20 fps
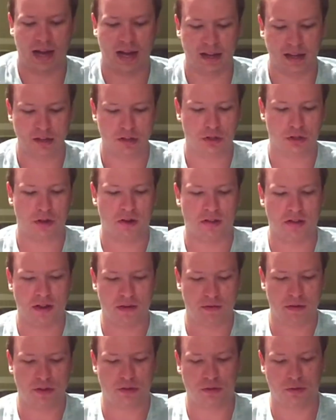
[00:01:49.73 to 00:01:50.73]
Allen jersey
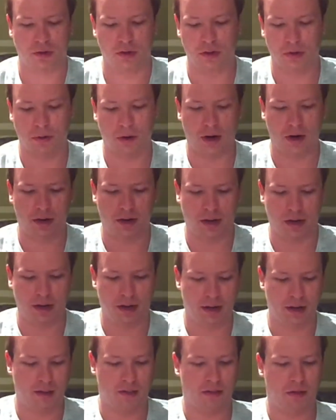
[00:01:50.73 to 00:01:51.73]
of the Toronto
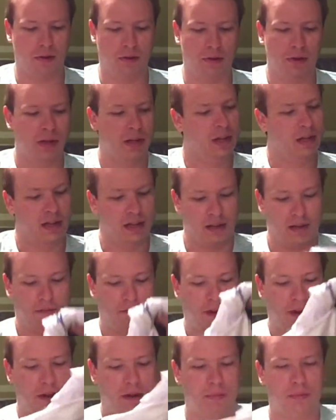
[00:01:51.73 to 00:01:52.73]
Argonauts, so
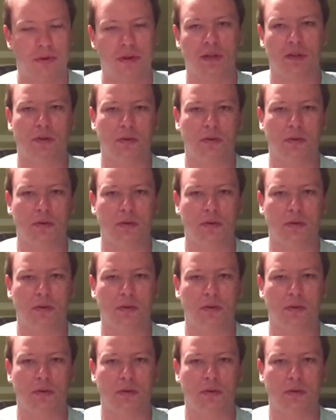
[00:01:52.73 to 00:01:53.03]
found it pretty